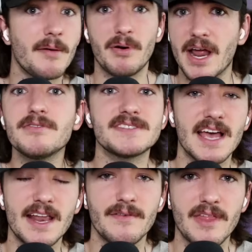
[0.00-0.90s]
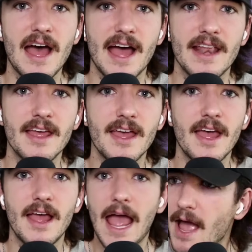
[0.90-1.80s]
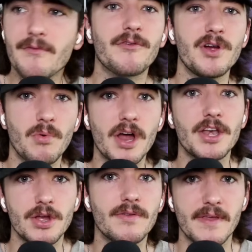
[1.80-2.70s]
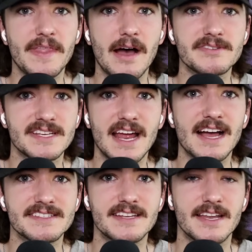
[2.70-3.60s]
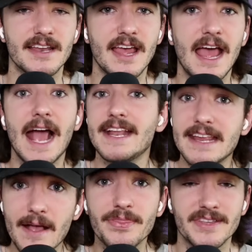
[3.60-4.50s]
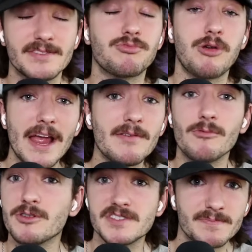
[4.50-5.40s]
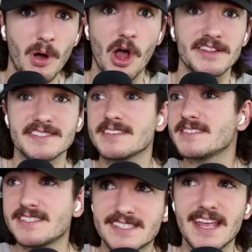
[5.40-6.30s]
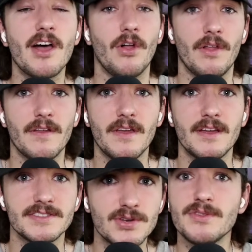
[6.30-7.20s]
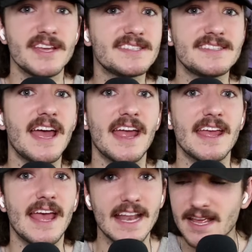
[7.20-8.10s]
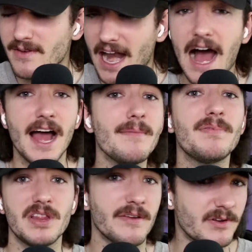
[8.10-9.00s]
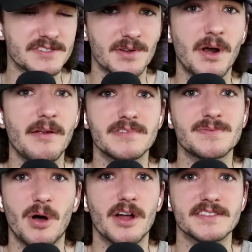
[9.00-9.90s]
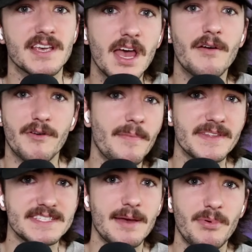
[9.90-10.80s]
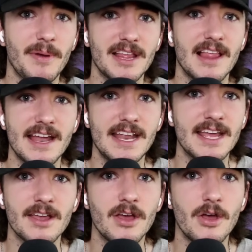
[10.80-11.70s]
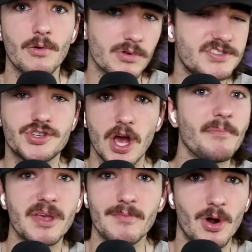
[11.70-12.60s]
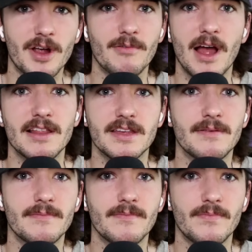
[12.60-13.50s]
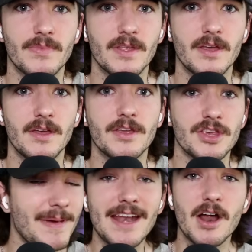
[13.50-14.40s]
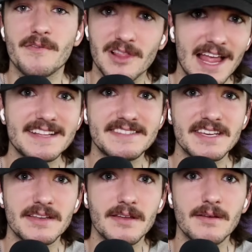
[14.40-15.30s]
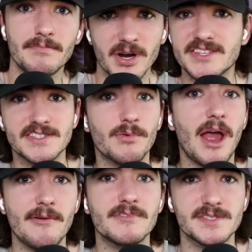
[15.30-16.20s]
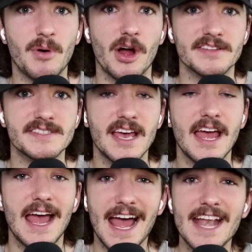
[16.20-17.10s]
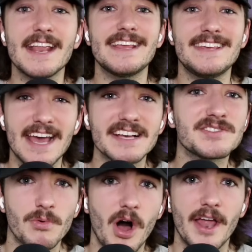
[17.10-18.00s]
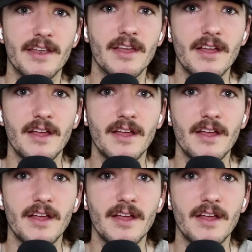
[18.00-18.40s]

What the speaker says: But outside of that, everyone knew that was an accident. And yet the right response still to this day, and even I believe it was the right response from the Tampa Bay Lightning, was jumping Morgan Rielly. You may not have liked it, but it's the right response. And guess what?